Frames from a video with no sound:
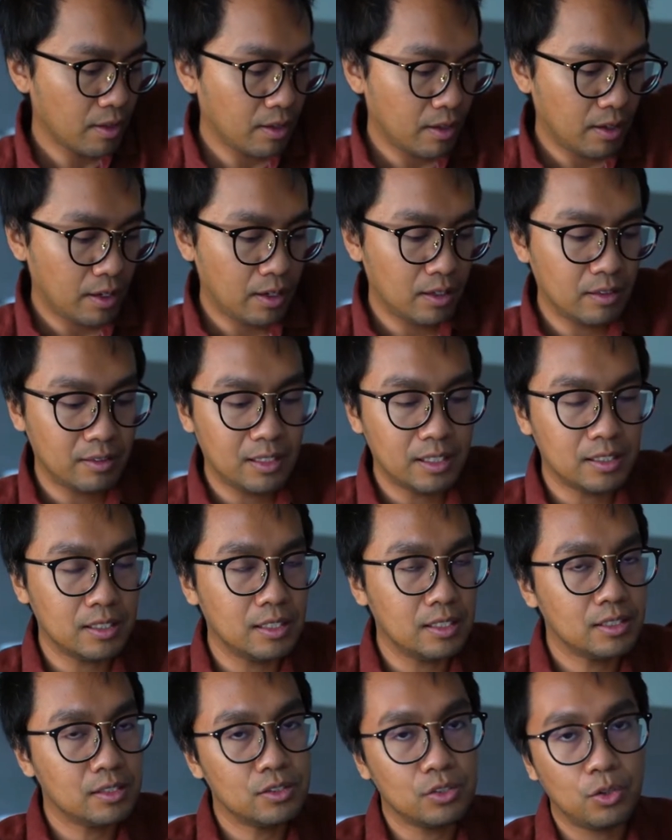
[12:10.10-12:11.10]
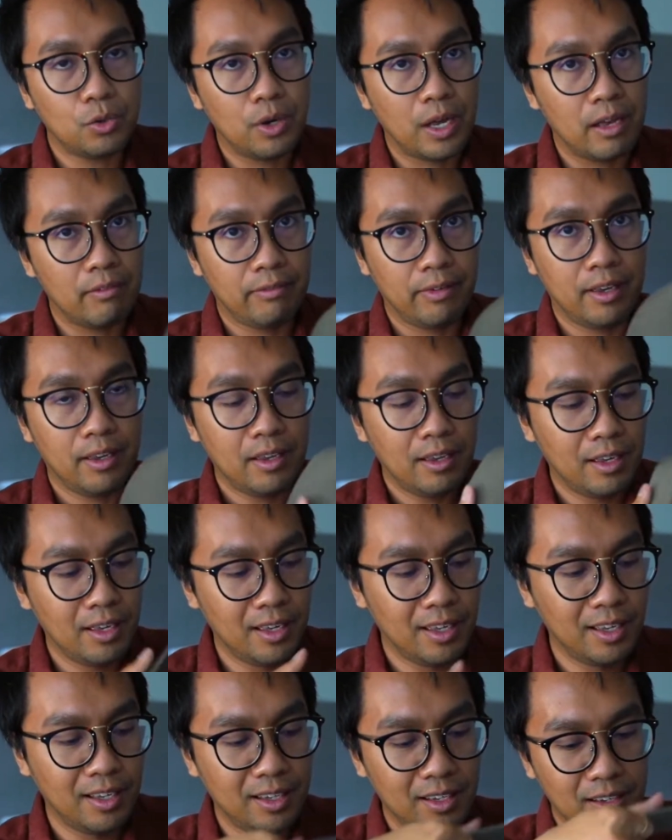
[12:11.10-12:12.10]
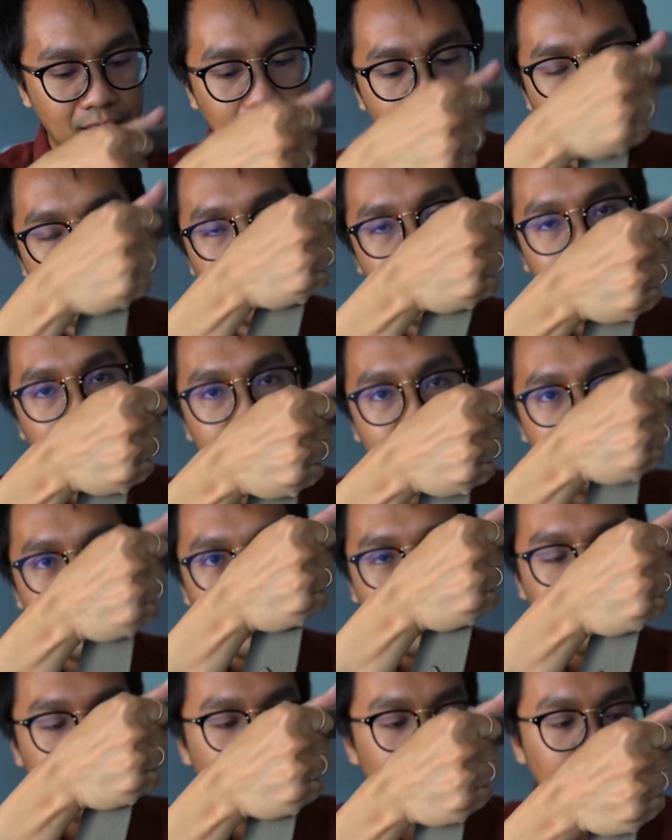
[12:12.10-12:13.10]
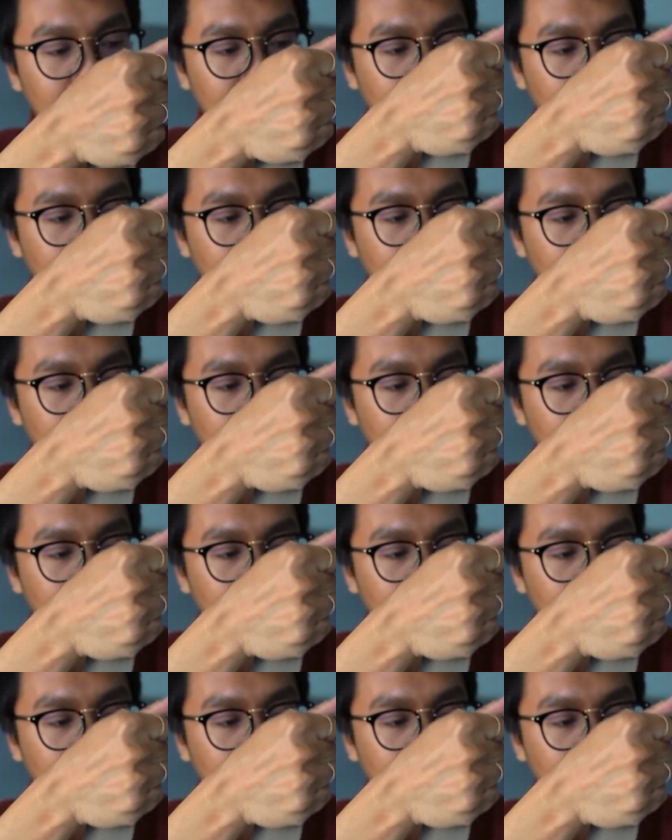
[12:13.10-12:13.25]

and this is so heavy, like